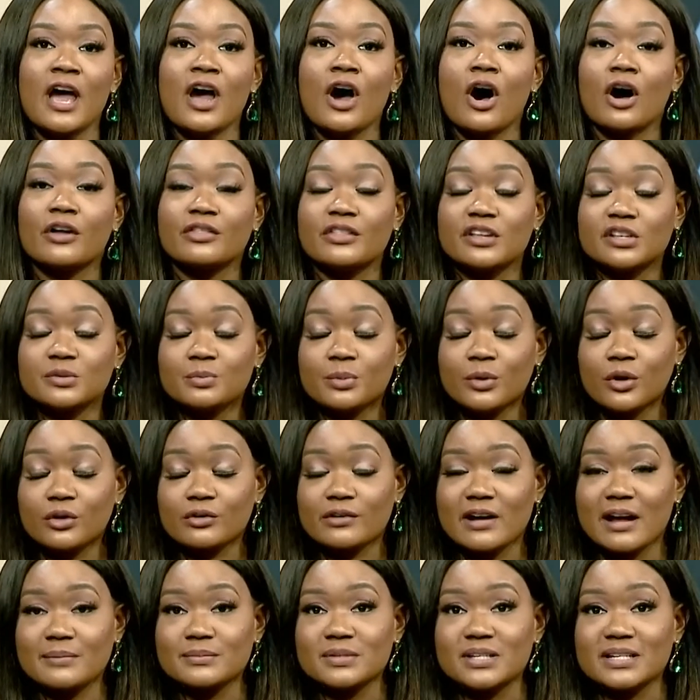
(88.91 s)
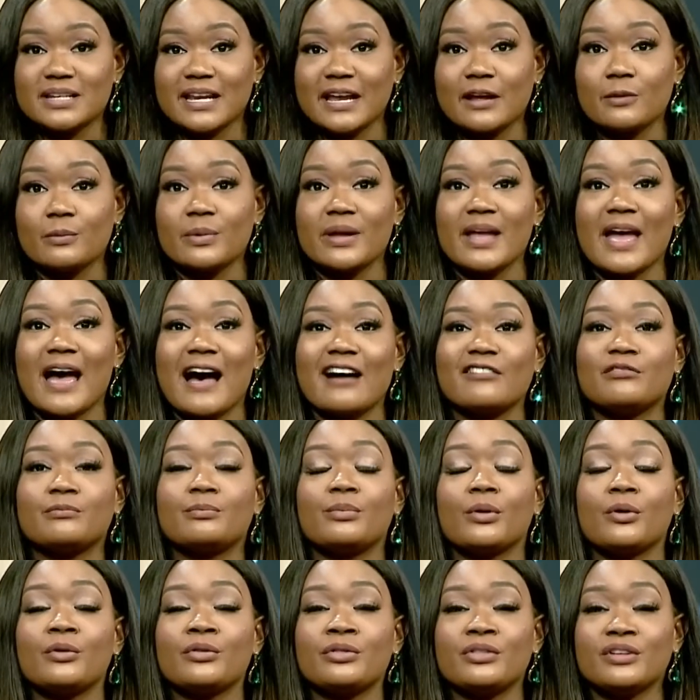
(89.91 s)
On this program today, we have
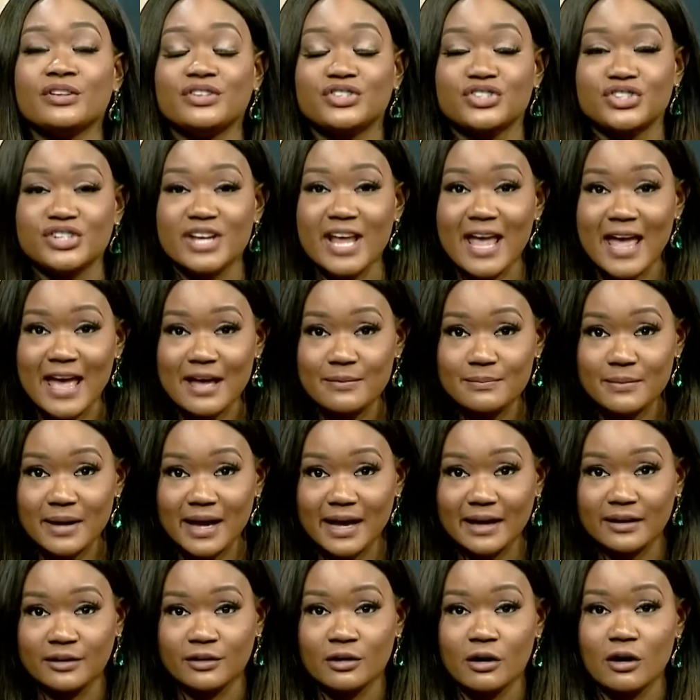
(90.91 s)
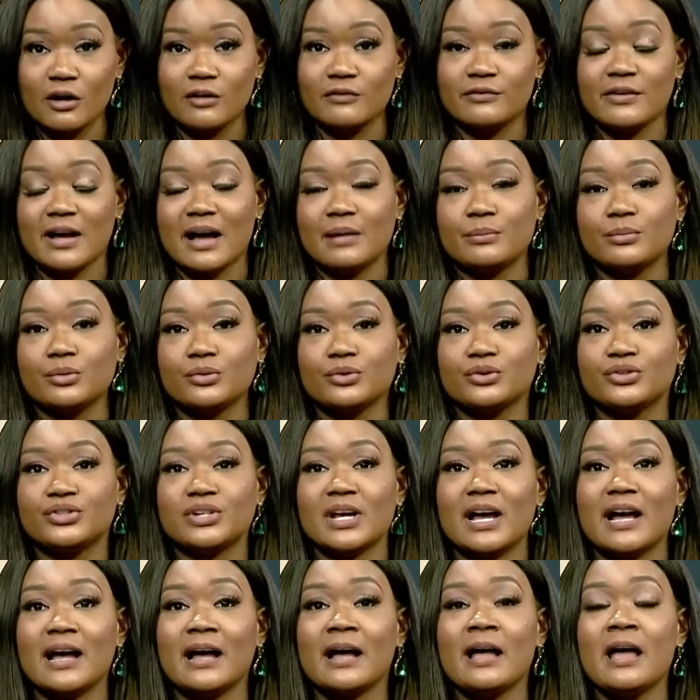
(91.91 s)
both the chairman of
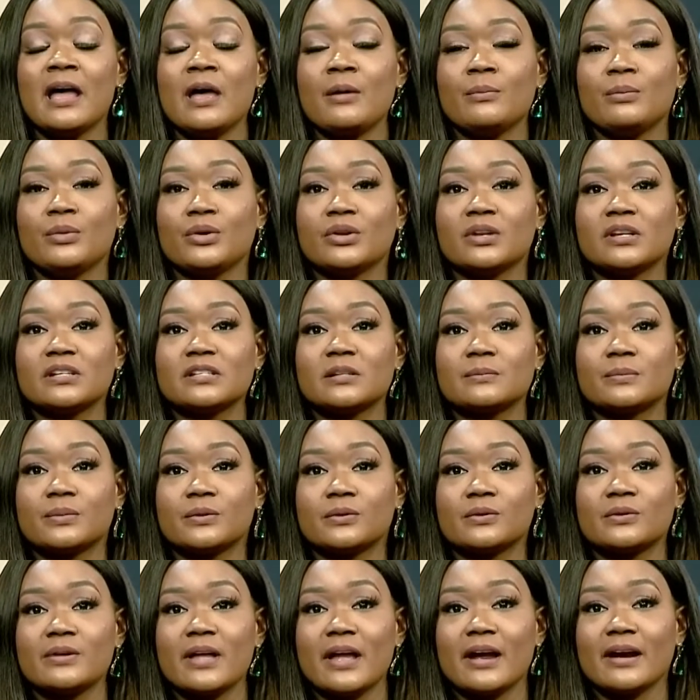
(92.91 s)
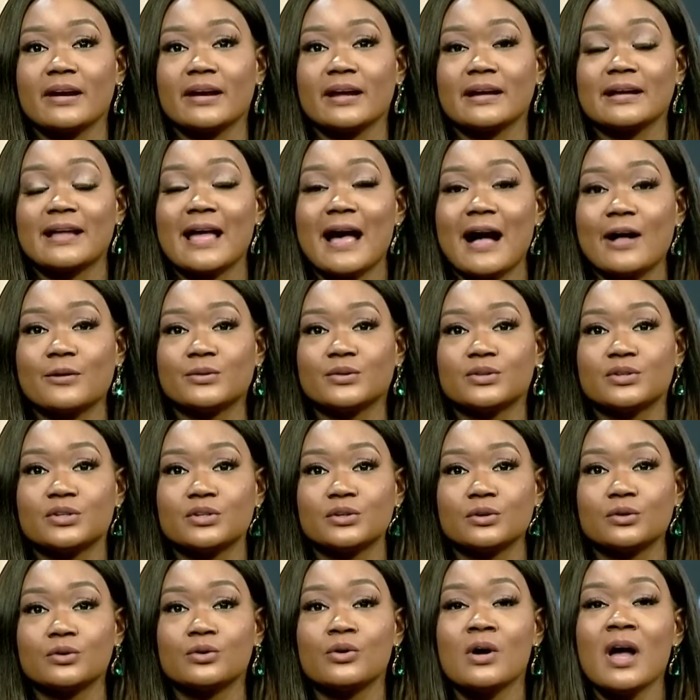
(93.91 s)
Abuja Municipal Area
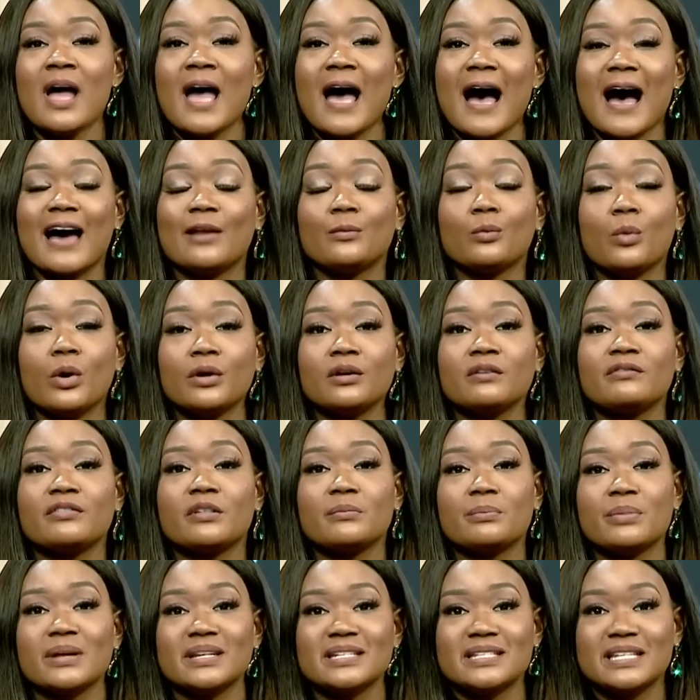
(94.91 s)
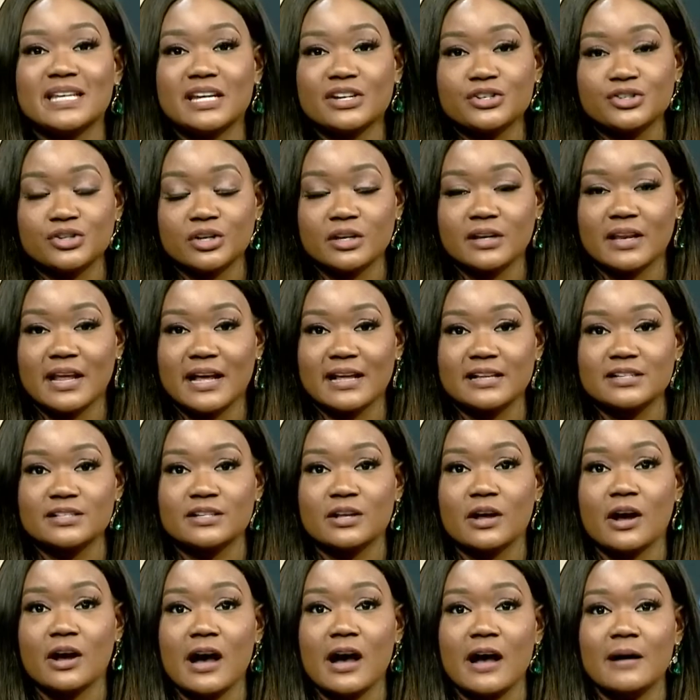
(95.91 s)
Council and one of the petitioners
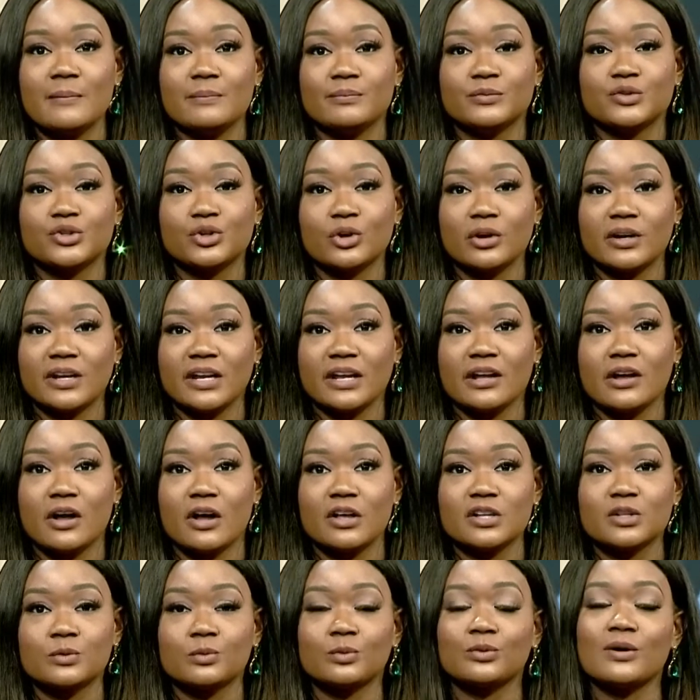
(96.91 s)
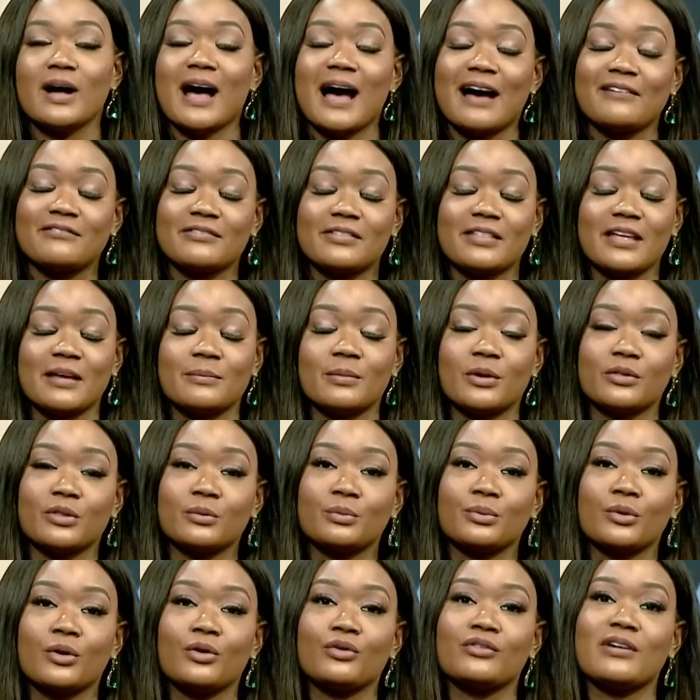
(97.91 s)
joining us. We'll have them on the
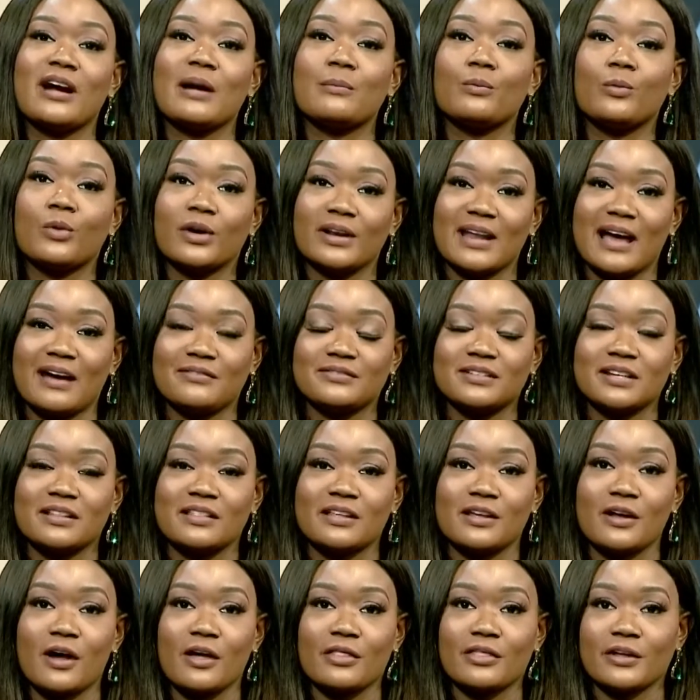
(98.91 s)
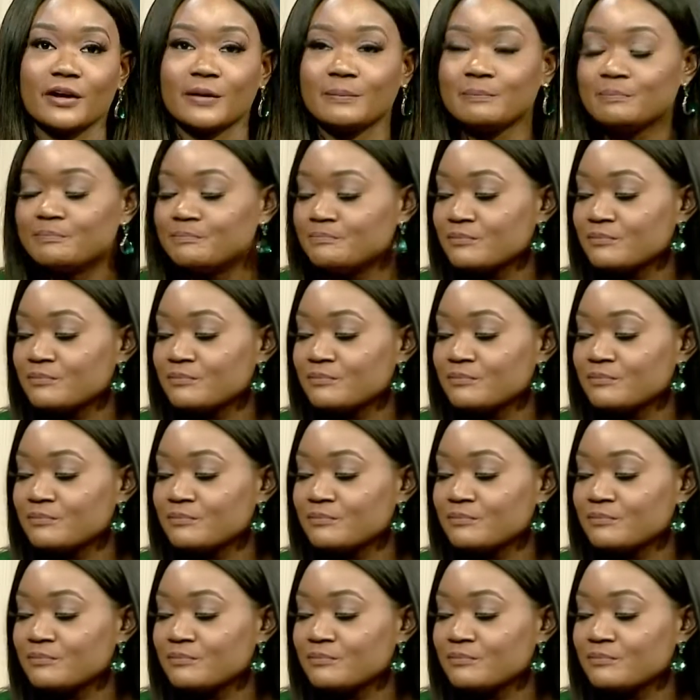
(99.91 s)
program one after the other.